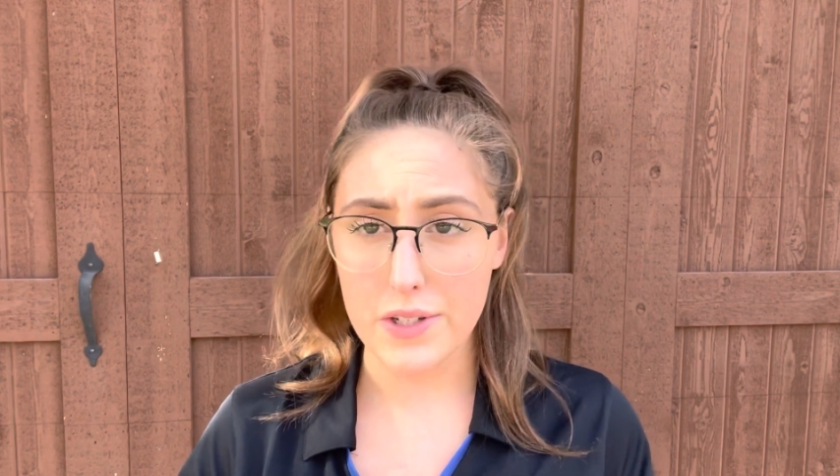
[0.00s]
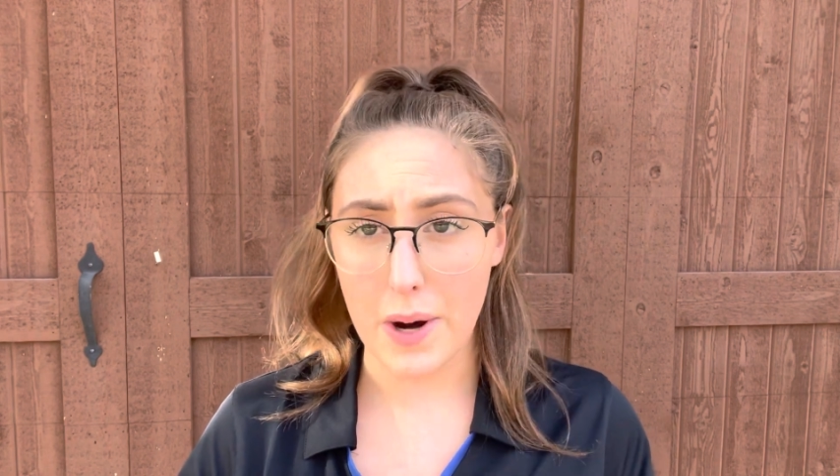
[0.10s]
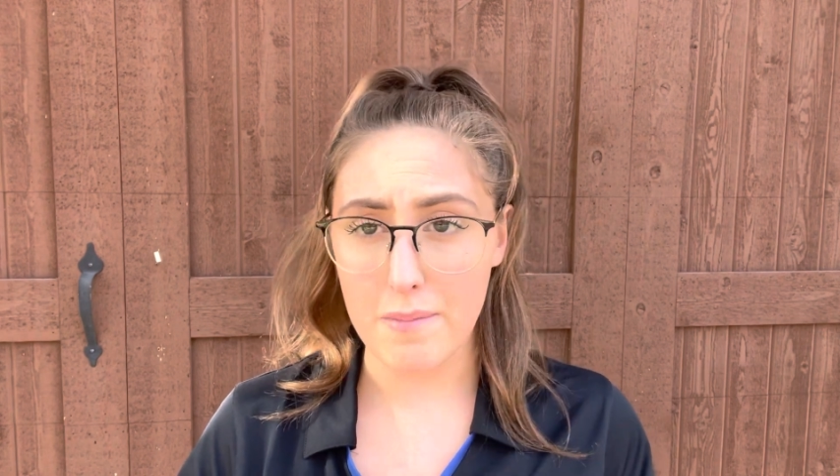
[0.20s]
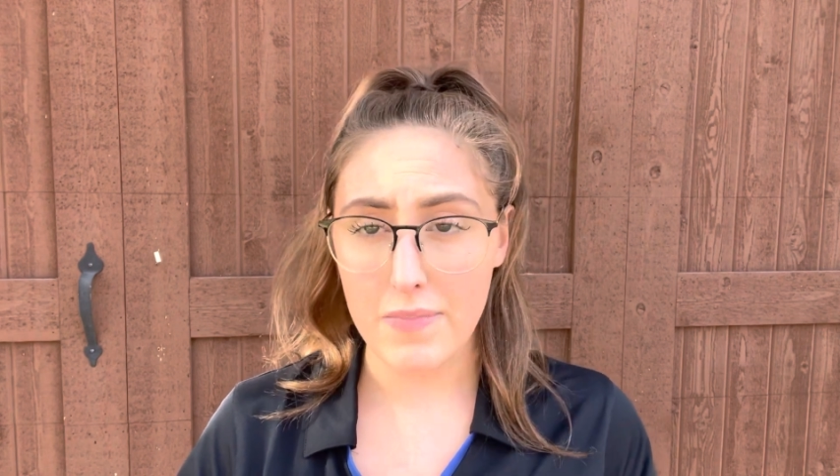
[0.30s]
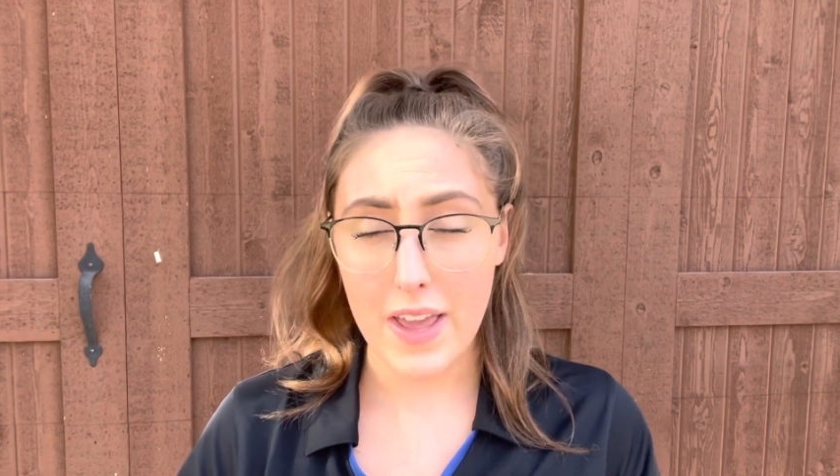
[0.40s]

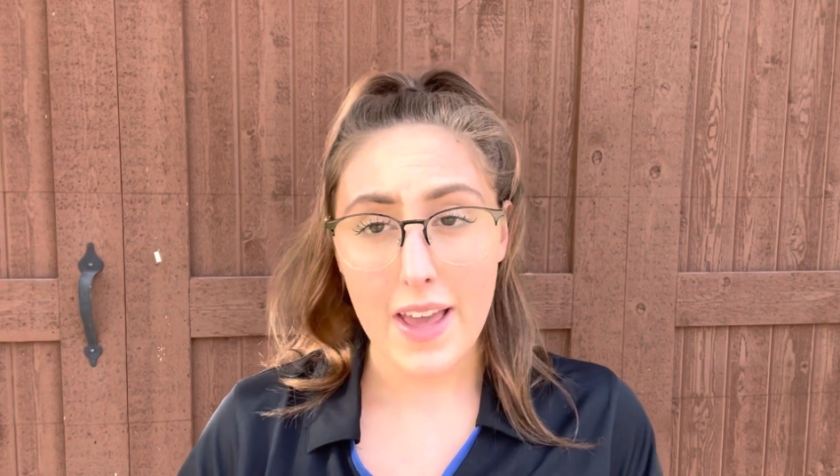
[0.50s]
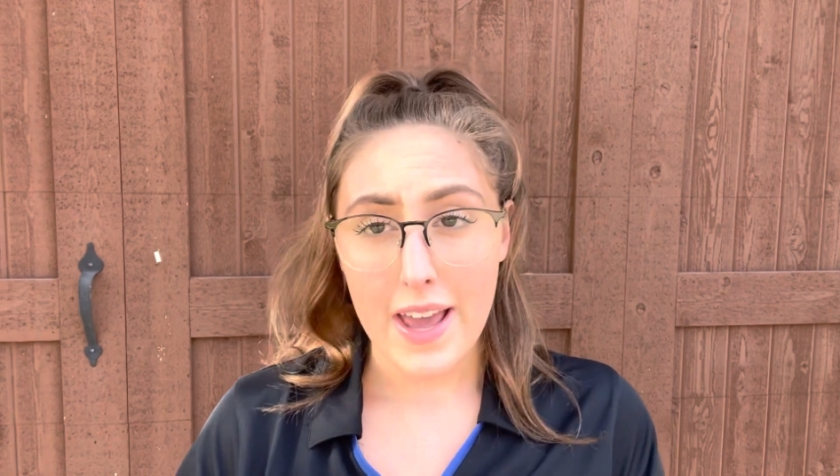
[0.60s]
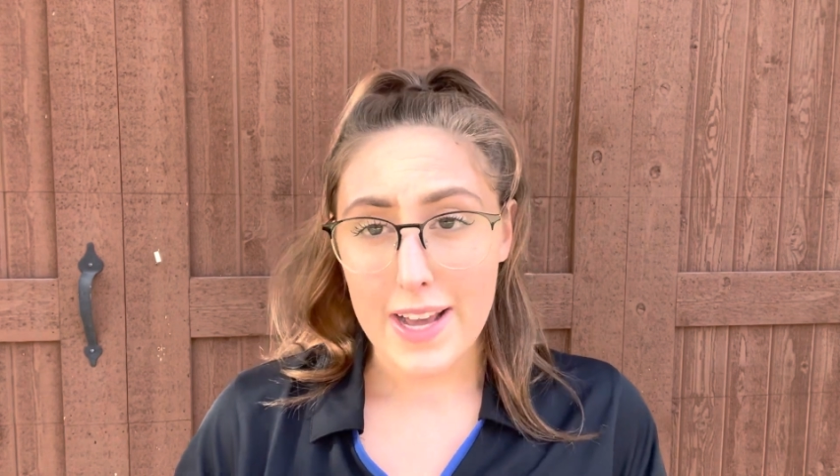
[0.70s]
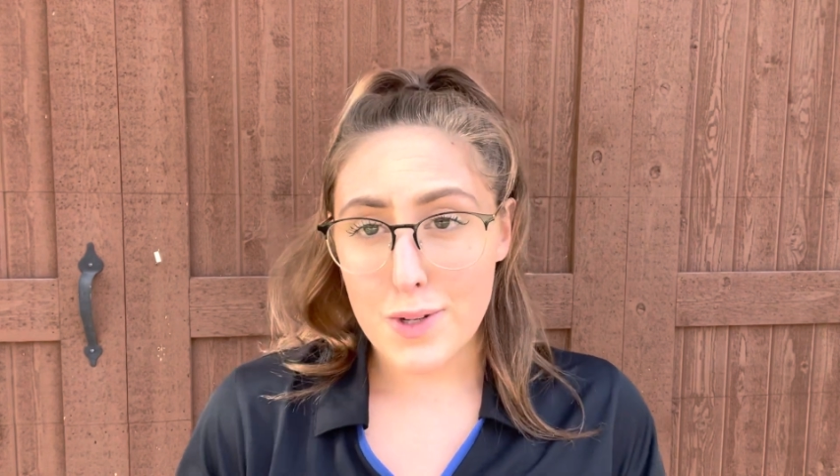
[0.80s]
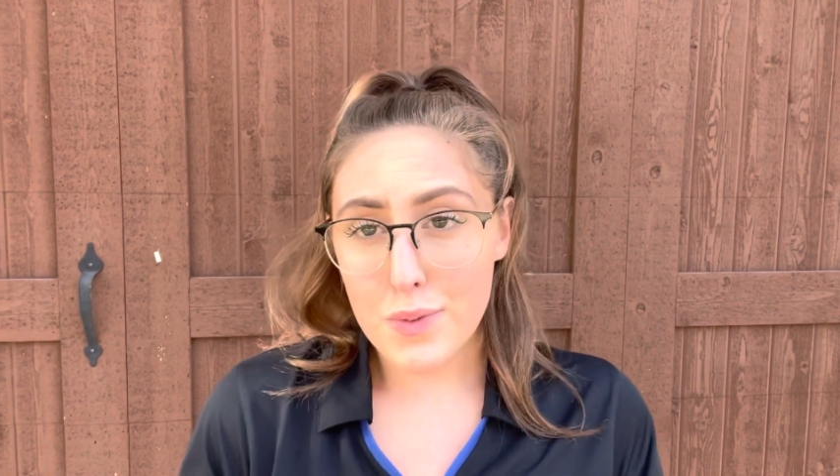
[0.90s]
So
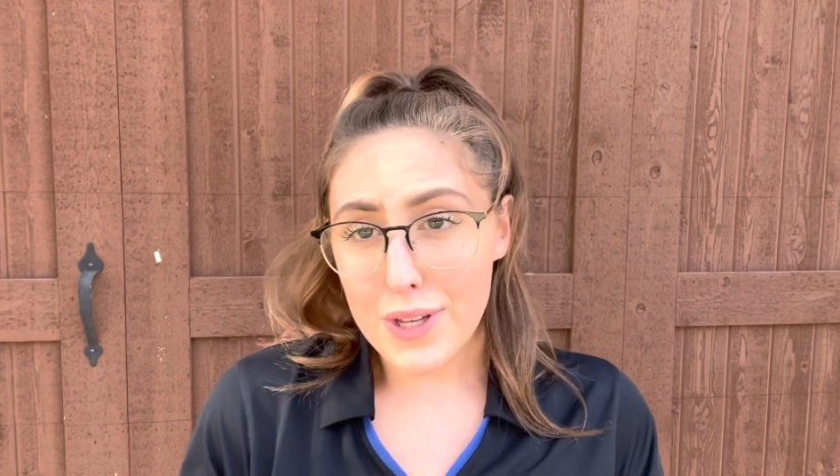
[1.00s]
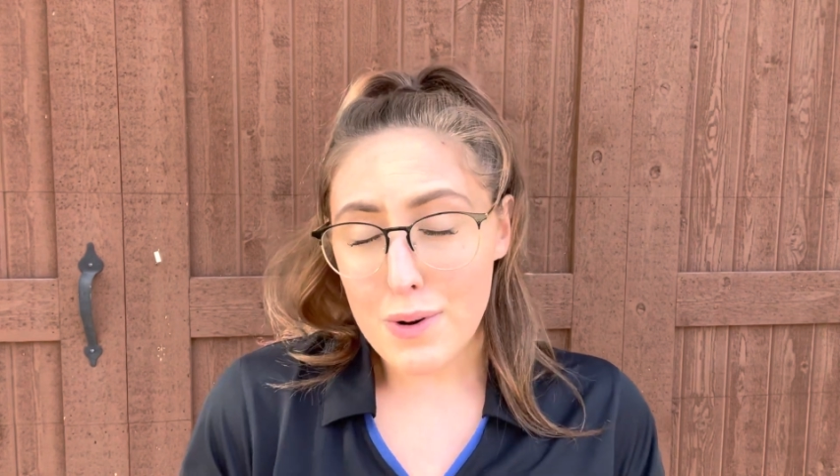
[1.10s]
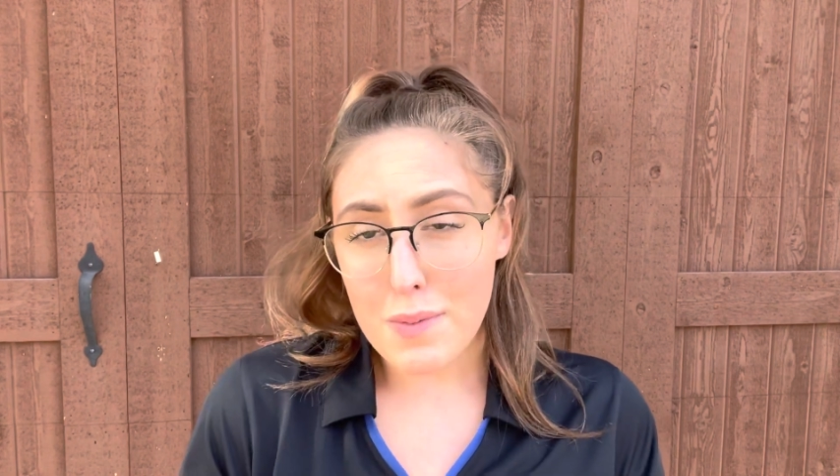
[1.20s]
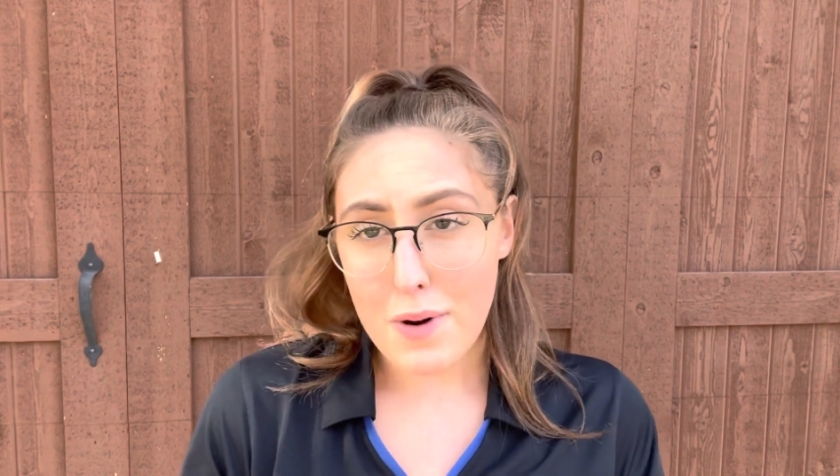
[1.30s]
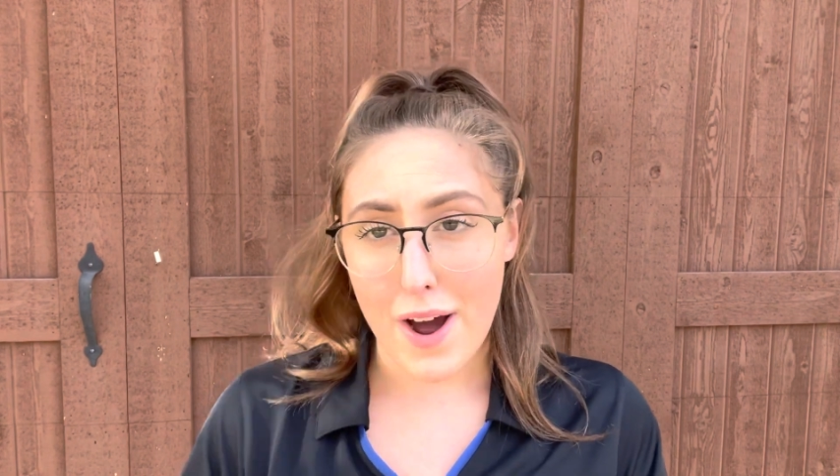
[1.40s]
it's a really
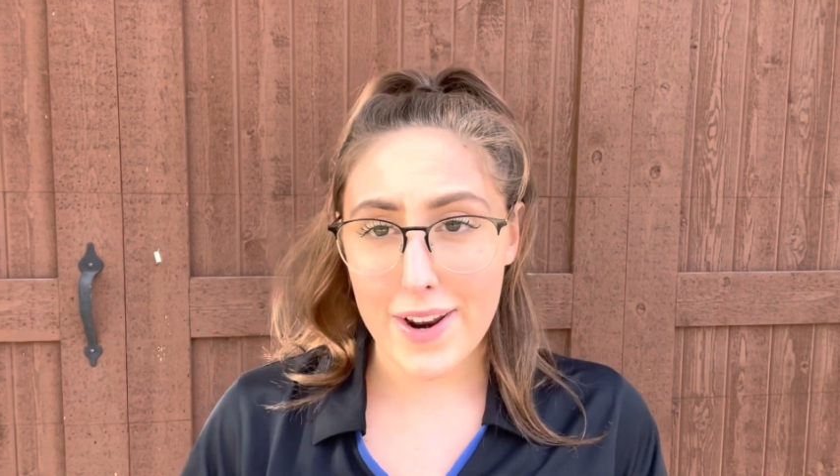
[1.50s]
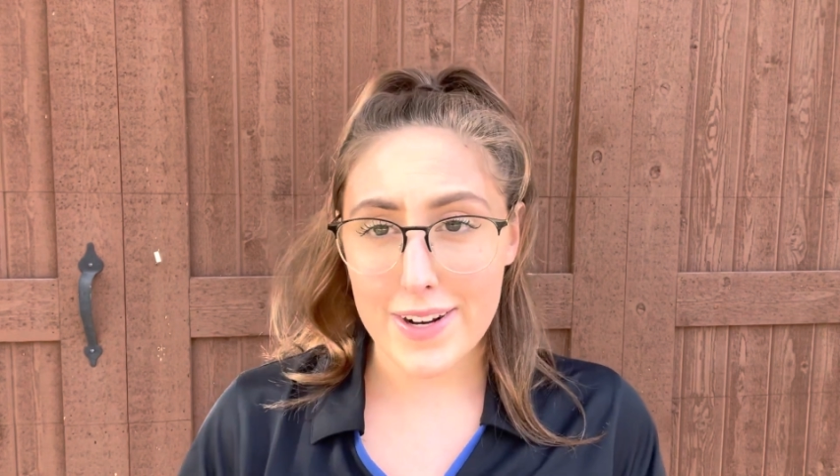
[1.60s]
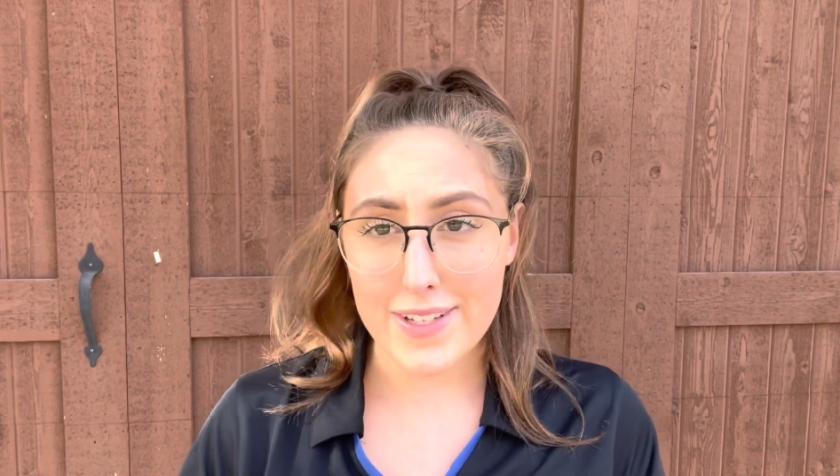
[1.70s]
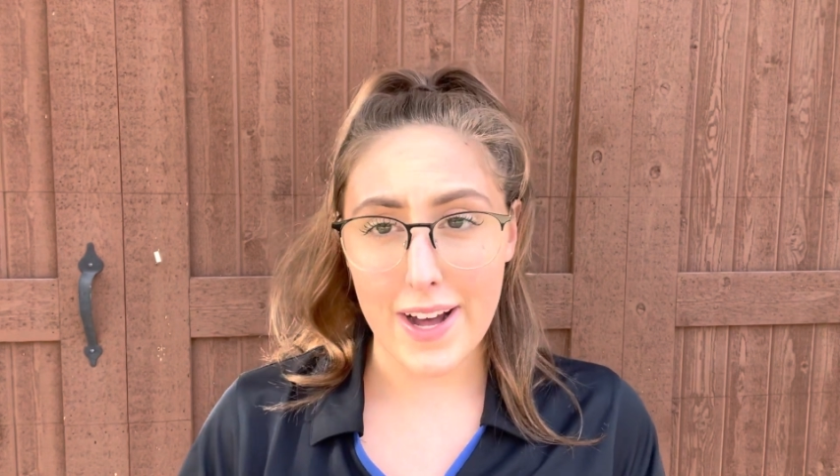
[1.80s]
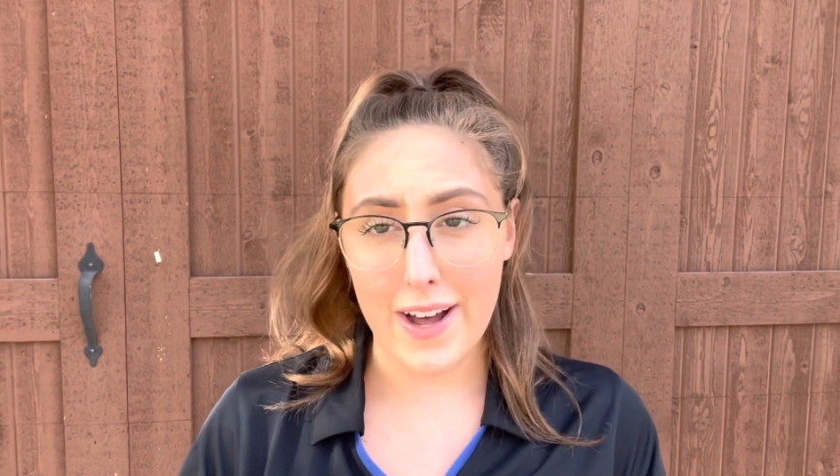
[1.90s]
cool
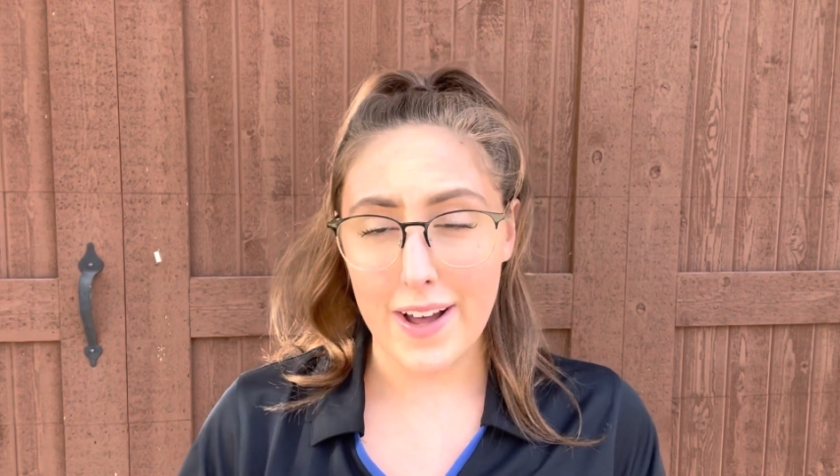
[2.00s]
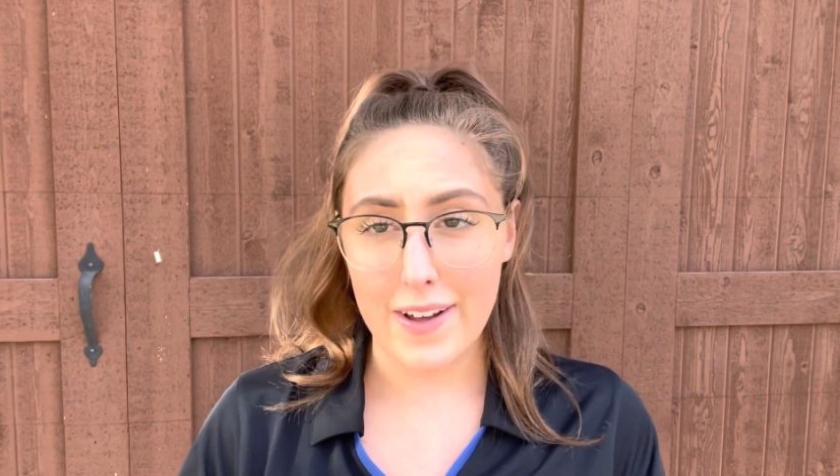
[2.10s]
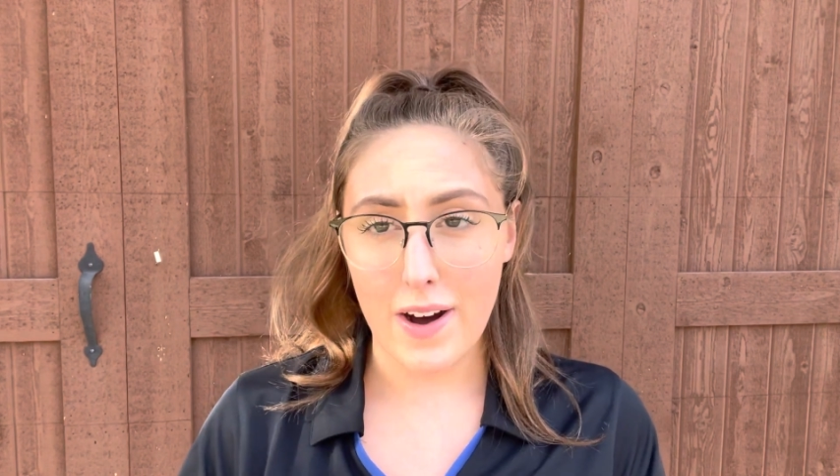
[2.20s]
product. Uh,